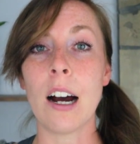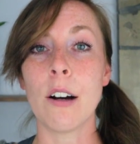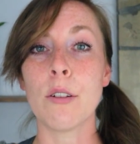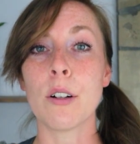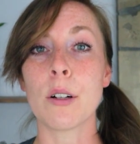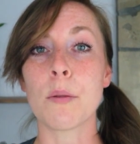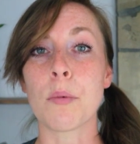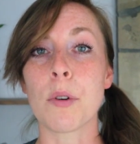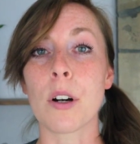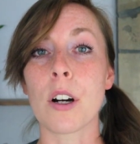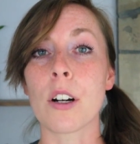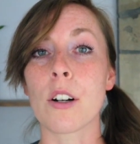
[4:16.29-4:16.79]

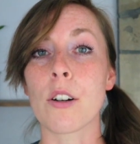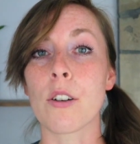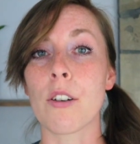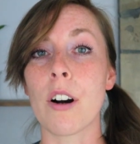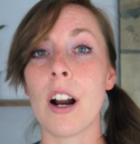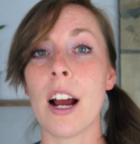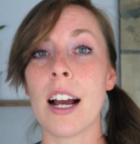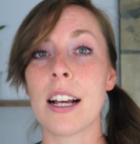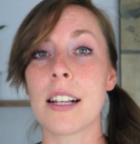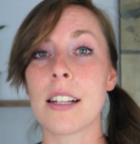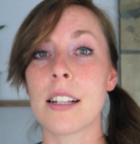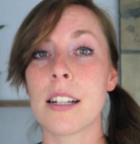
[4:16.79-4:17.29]
how it
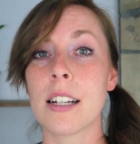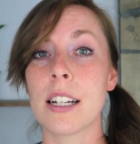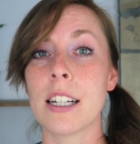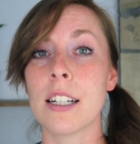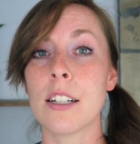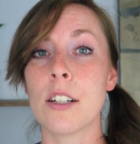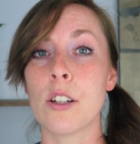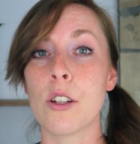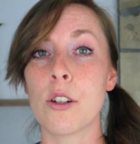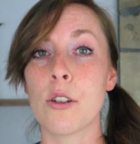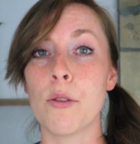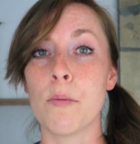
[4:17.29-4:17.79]
progressed
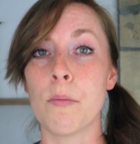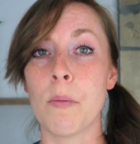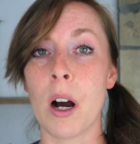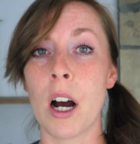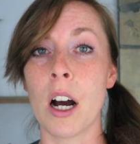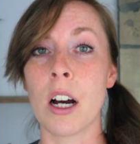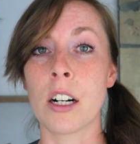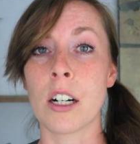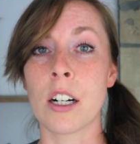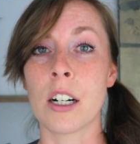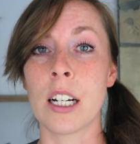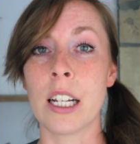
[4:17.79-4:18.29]
into
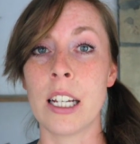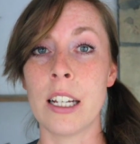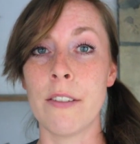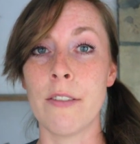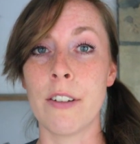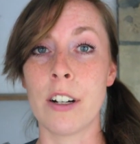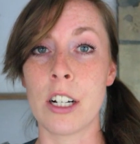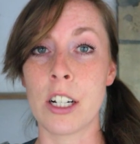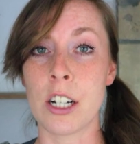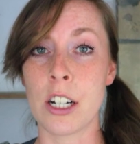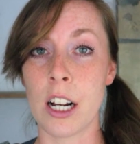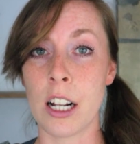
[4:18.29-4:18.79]
modern
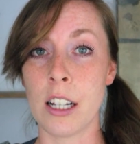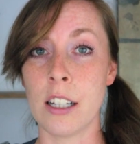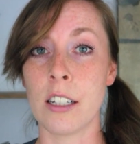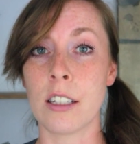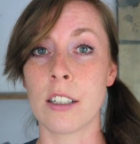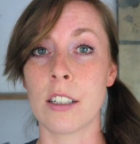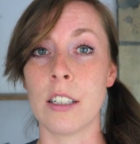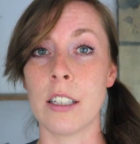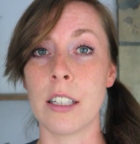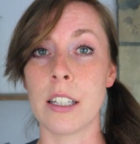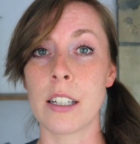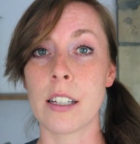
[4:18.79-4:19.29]

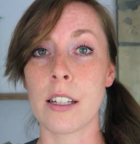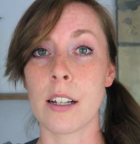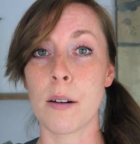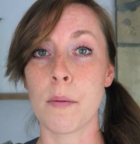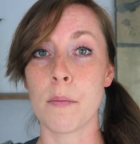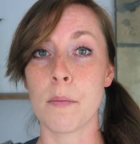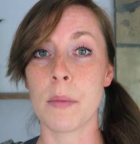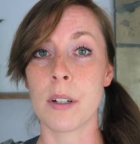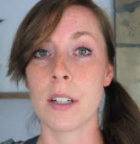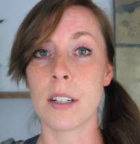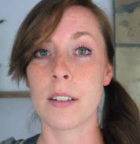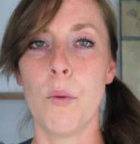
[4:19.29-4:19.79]

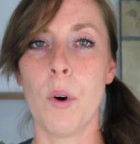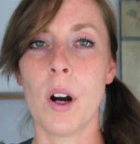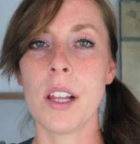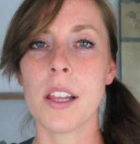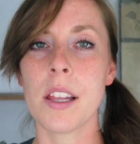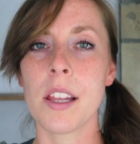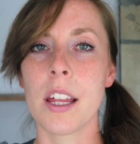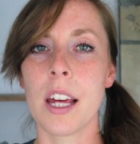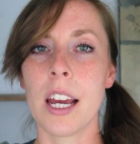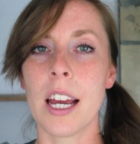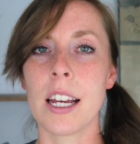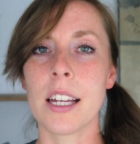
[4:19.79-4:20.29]
evangelicalism.
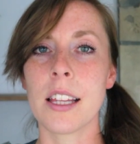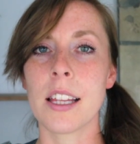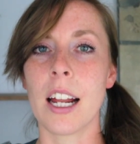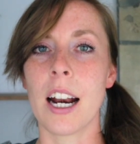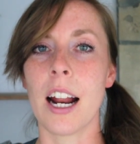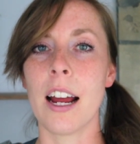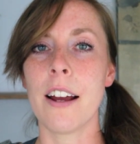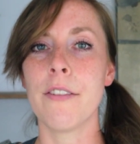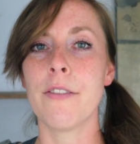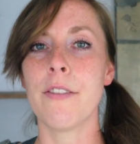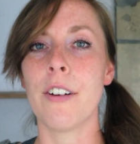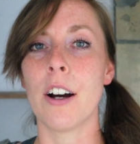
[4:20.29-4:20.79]
One thing
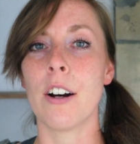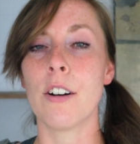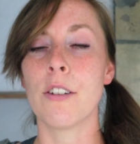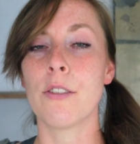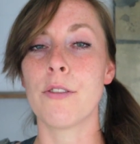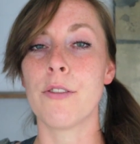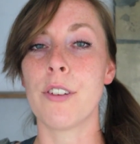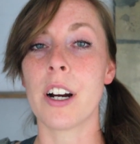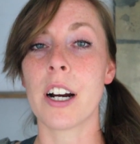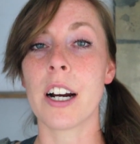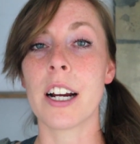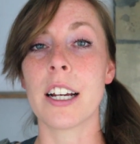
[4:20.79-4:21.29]
that I
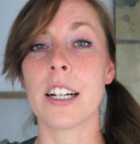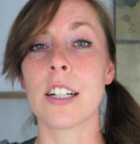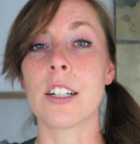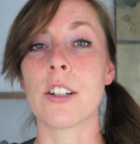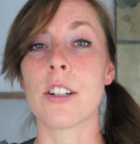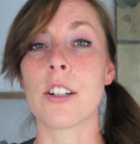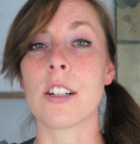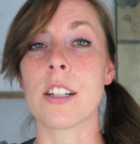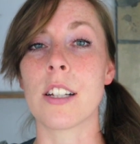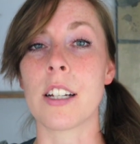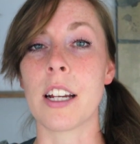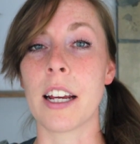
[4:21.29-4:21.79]
found very
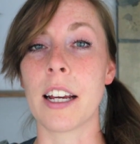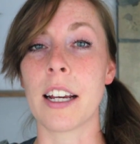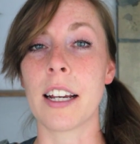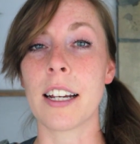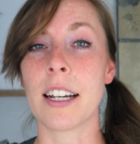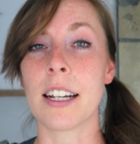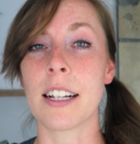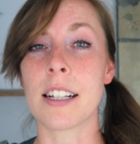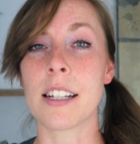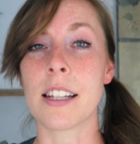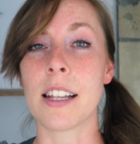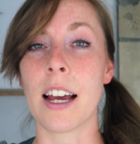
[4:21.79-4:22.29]

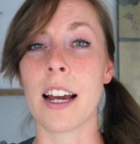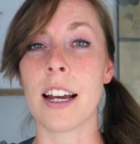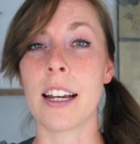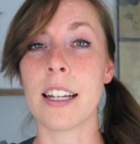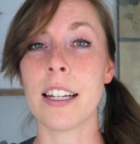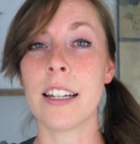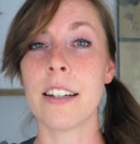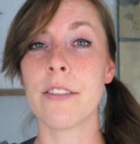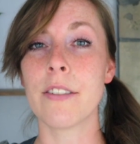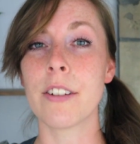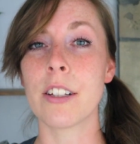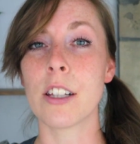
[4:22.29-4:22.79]
interesting is
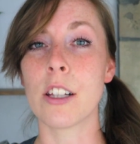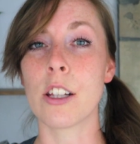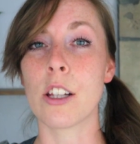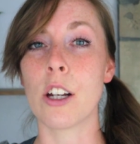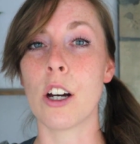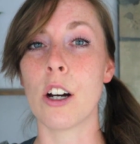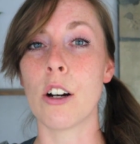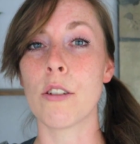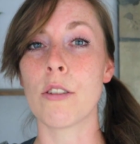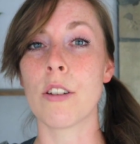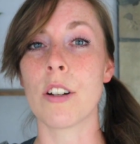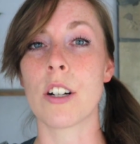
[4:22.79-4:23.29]
that even
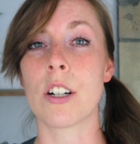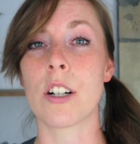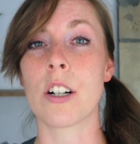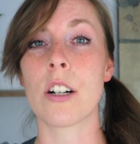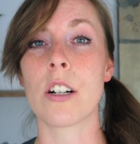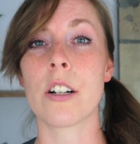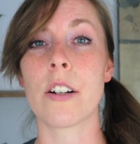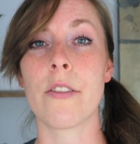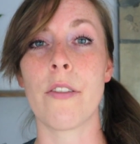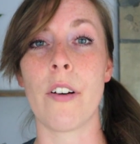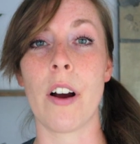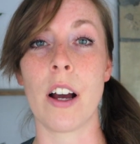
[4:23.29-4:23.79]
though the
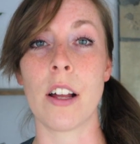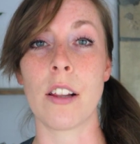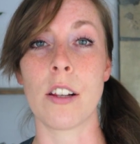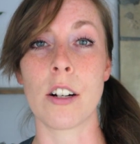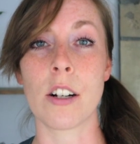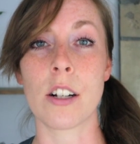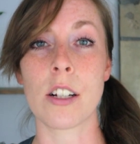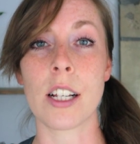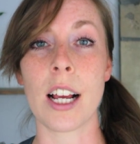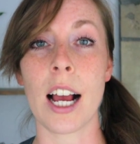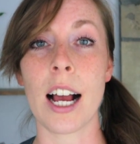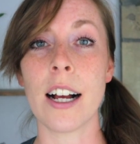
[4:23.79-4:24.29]
church
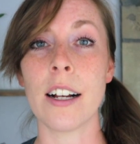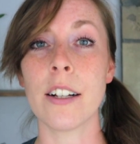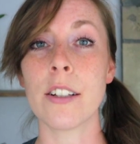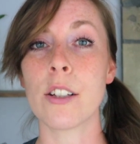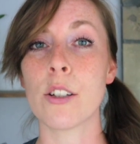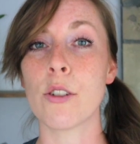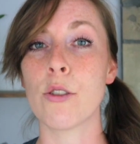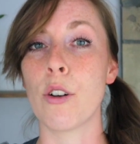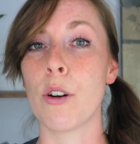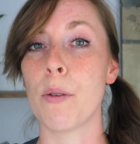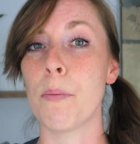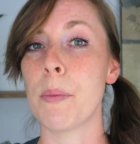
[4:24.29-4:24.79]
fathers
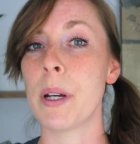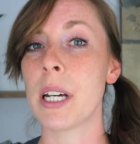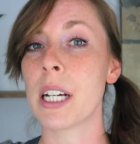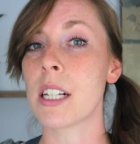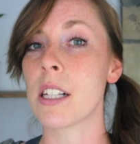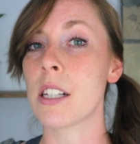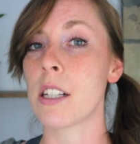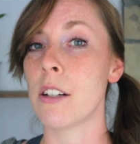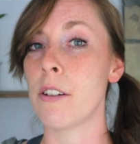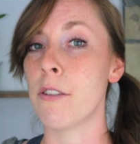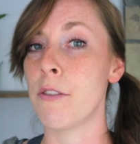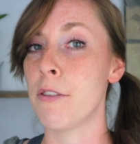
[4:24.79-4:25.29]
held to a
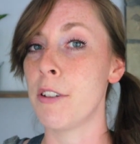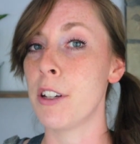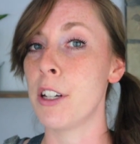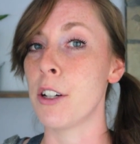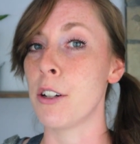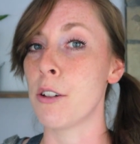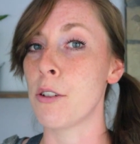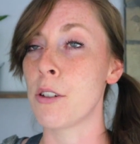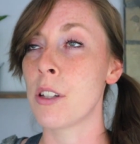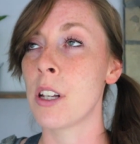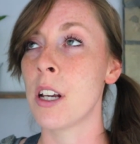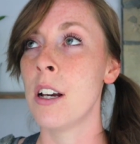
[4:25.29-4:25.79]
mix of
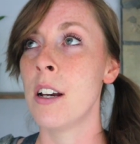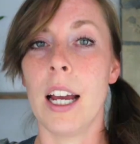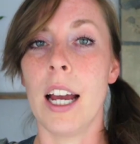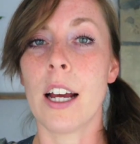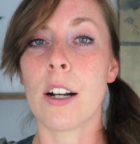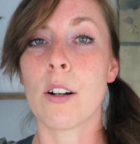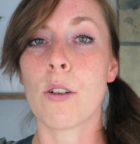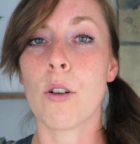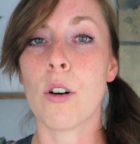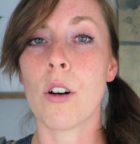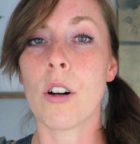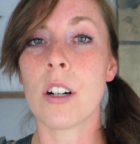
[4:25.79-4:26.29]
views,
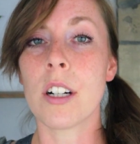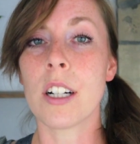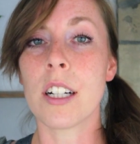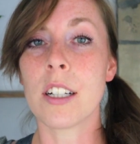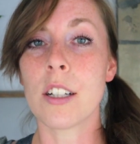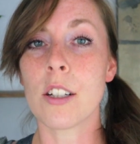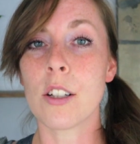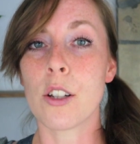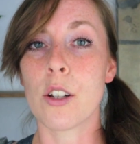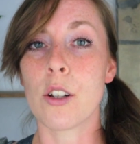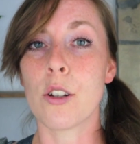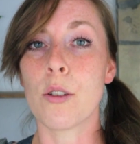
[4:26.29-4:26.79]

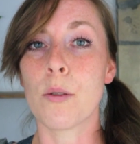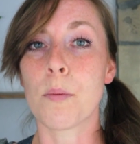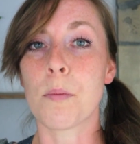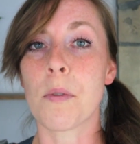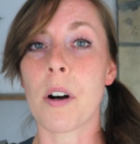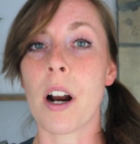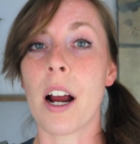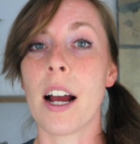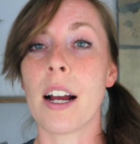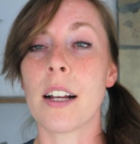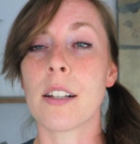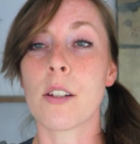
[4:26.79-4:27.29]
according to
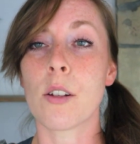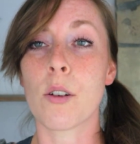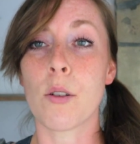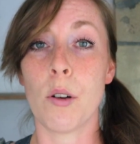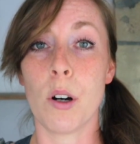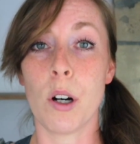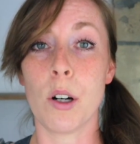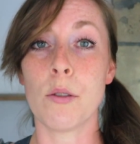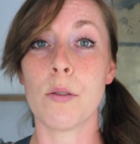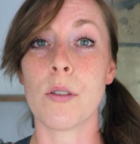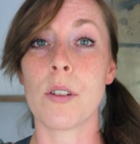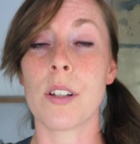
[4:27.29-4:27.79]
Brad's
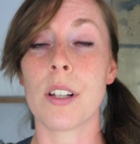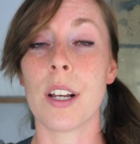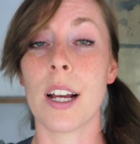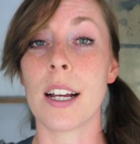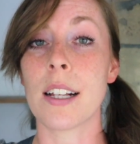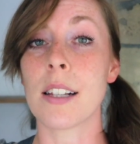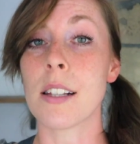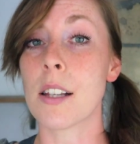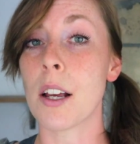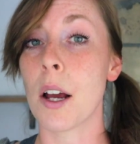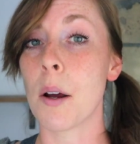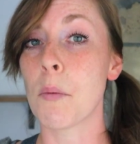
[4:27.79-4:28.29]
quotes
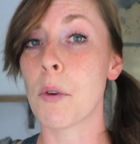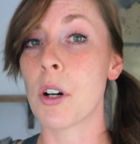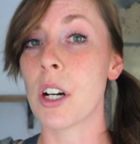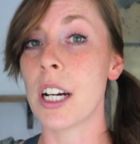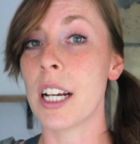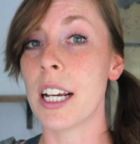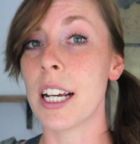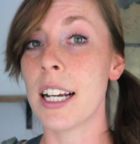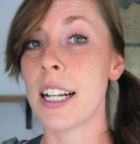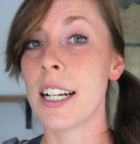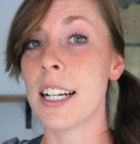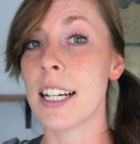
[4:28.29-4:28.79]
and
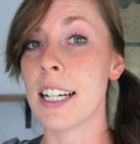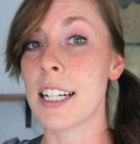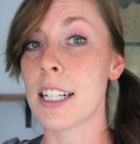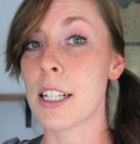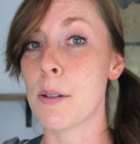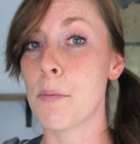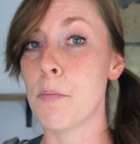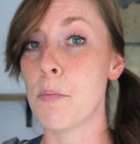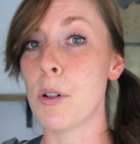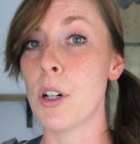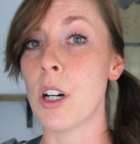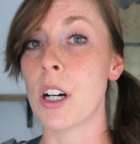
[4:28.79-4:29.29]
summary in
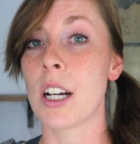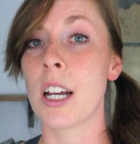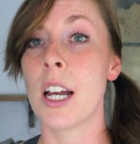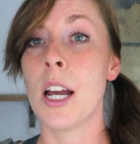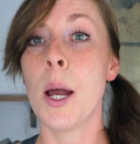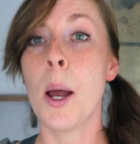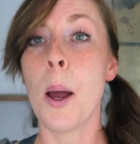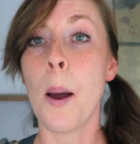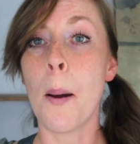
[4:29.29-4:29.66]
his book,